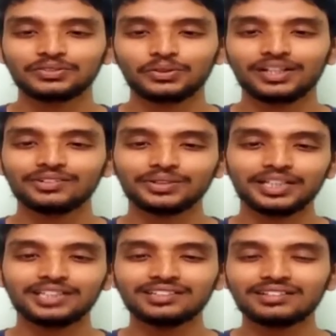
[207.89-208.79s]
So
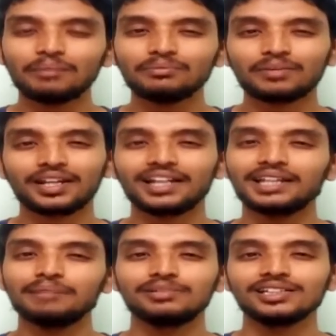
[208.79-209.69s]
it is some
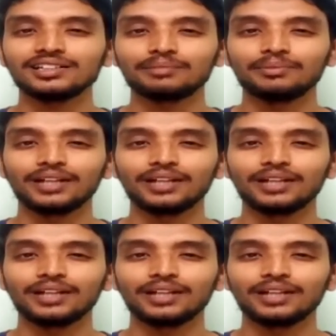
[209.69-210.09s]
really basic,